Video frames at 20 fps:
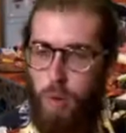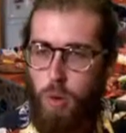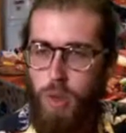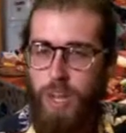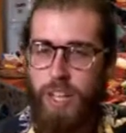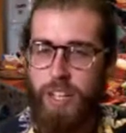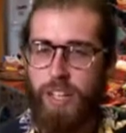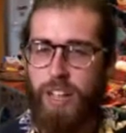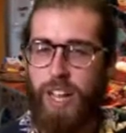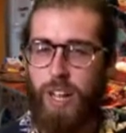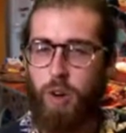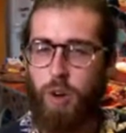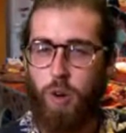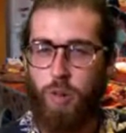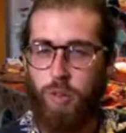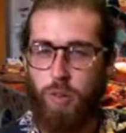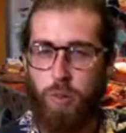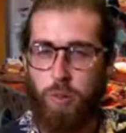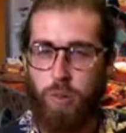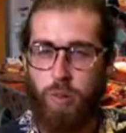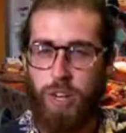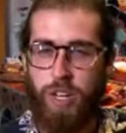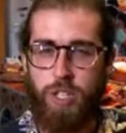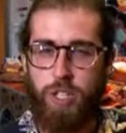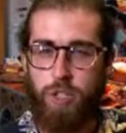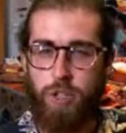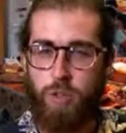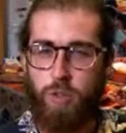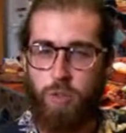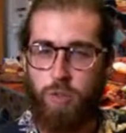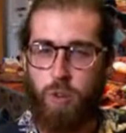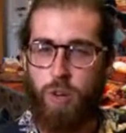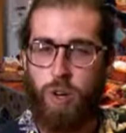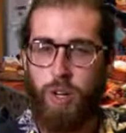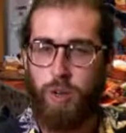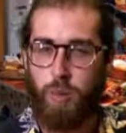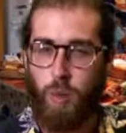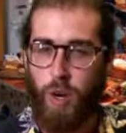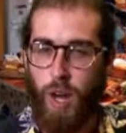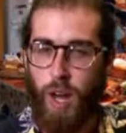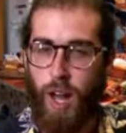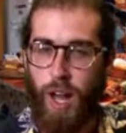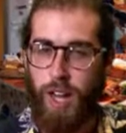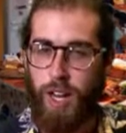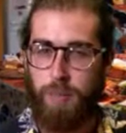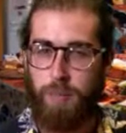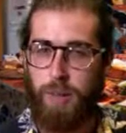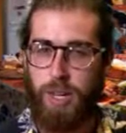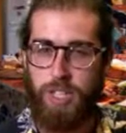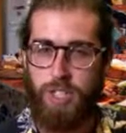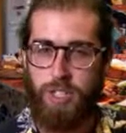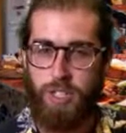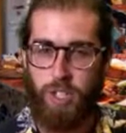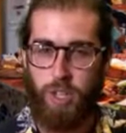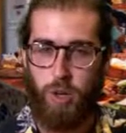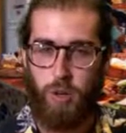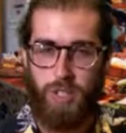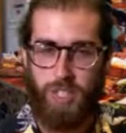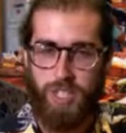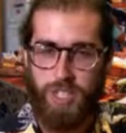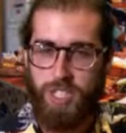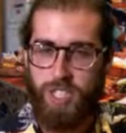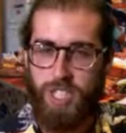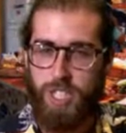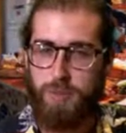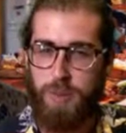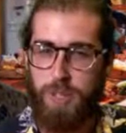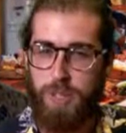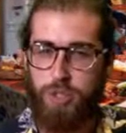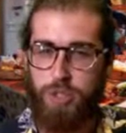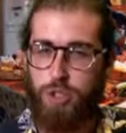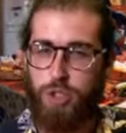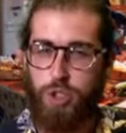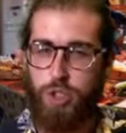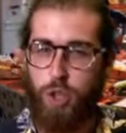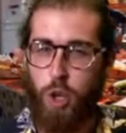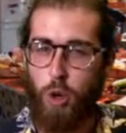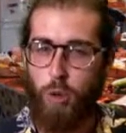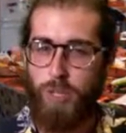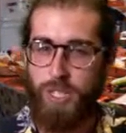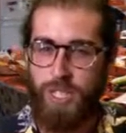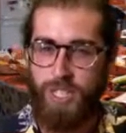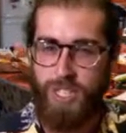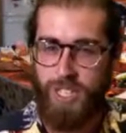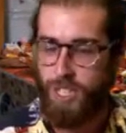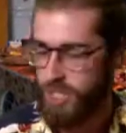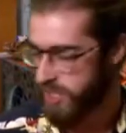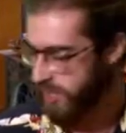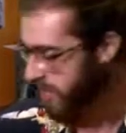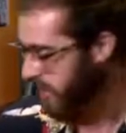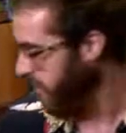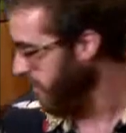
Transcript: negro from Rancho Aurora in Oaxaca, Mexico. It just smells so delicious.